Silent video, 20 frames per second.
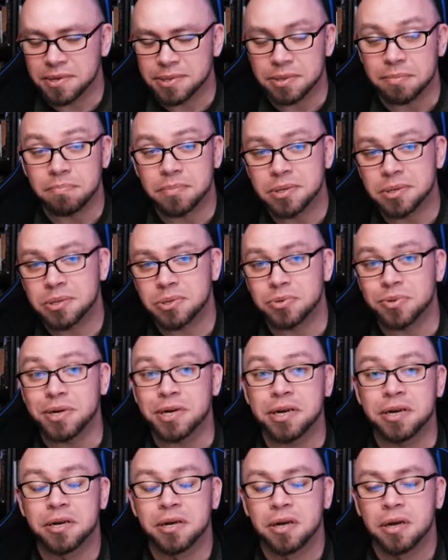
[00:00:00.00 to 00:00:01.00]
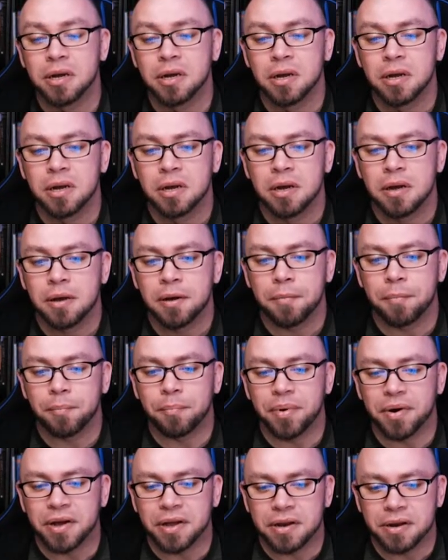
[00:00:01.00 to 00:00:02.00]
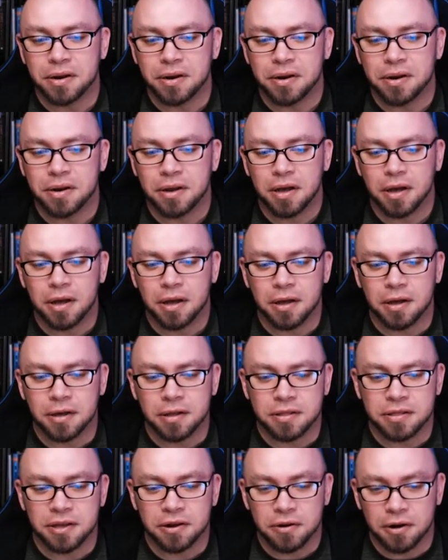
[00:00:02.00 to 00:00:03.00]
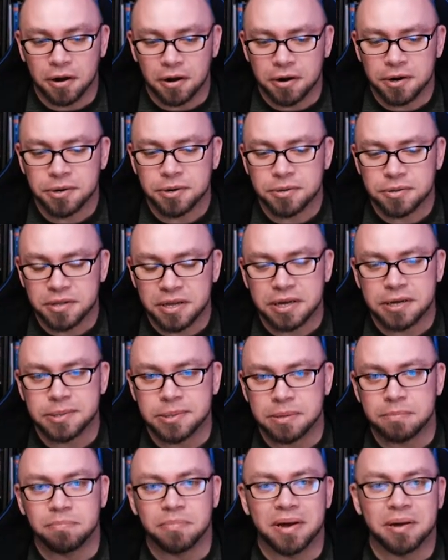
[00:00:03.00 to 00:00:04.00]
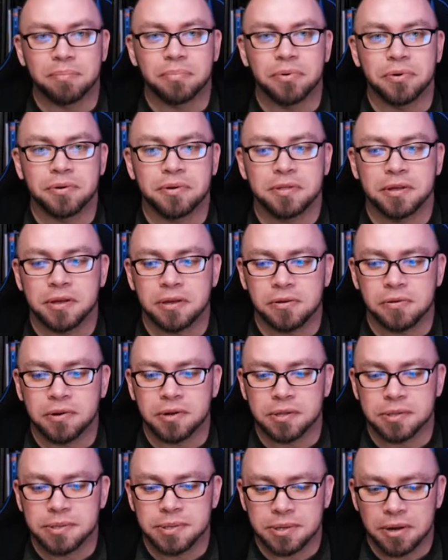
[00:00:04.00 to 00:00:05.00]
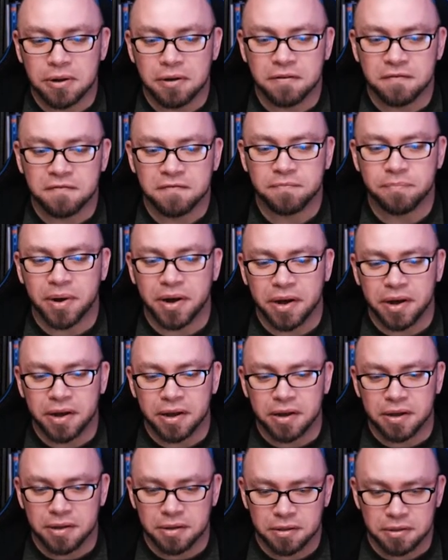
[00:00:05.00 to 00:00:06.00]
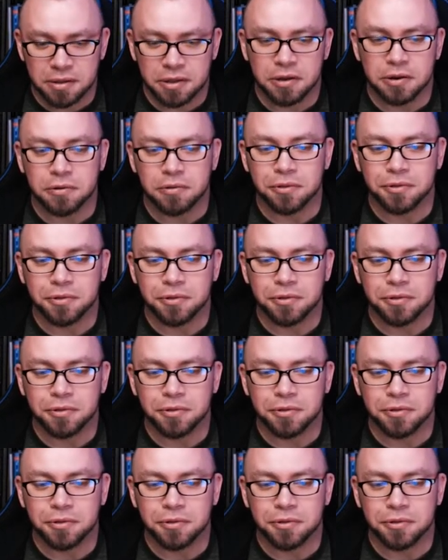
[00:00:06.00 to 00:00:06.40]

as a mystery, but there are things in my book that you can solve by, you know,